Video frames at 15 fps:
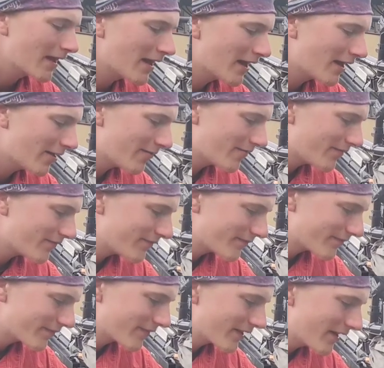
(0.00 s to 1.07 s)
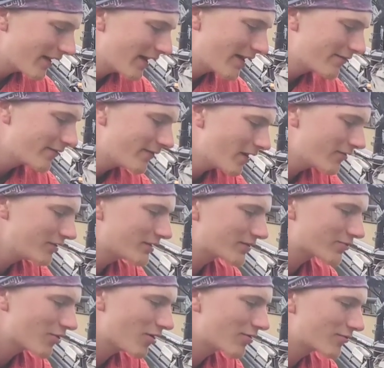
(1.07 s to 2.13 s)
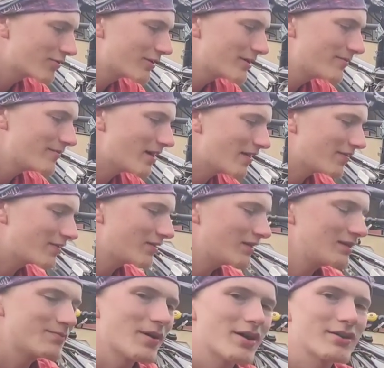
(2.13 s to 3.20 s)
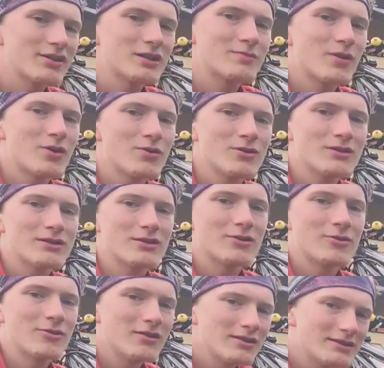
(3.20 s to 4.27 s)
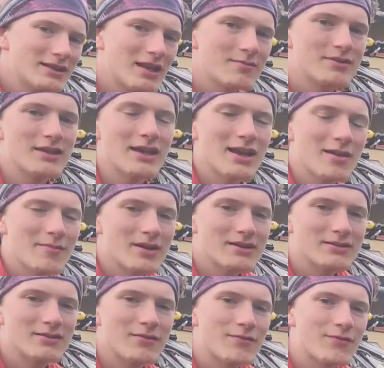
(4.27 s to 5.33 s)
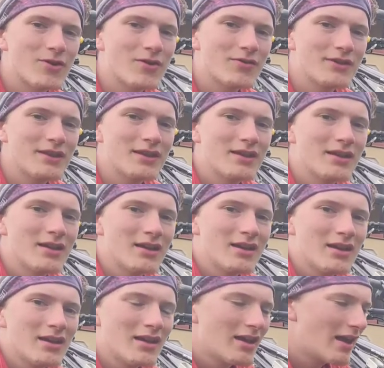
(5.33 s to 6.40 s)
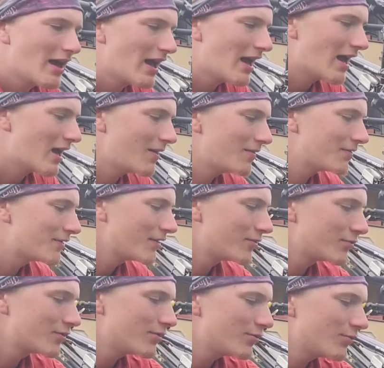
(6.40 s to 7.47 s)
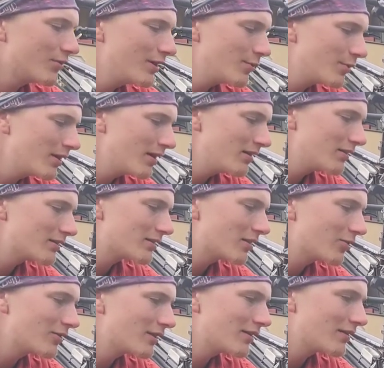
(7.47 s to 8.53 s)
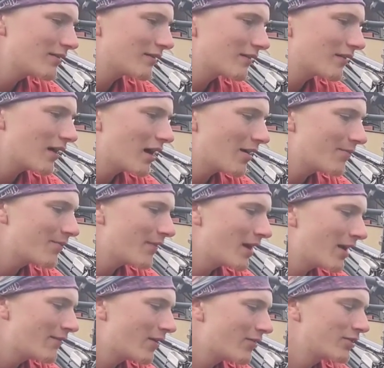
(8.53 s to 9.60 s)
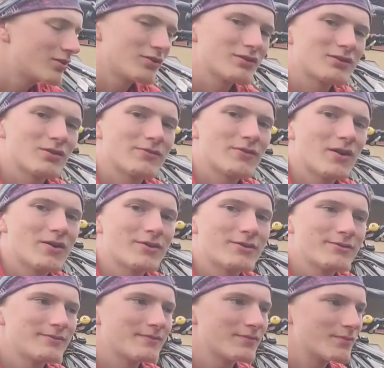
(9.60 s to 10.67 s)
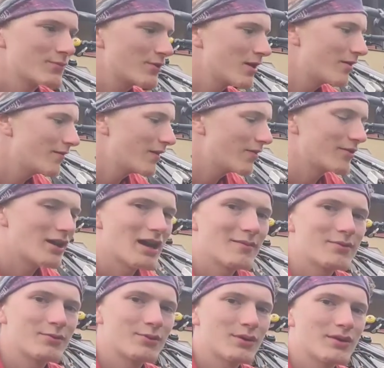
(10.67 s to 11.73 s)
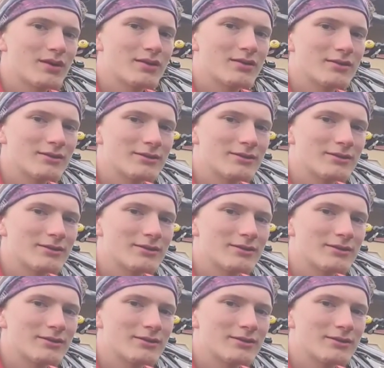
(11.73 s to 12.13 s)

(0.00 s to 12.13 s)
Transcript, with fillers: um, have a very strong rim and disparted spokes, so same setup as in the front. And the re rear wheel is holding up uh, very good so far. We are very happy with it.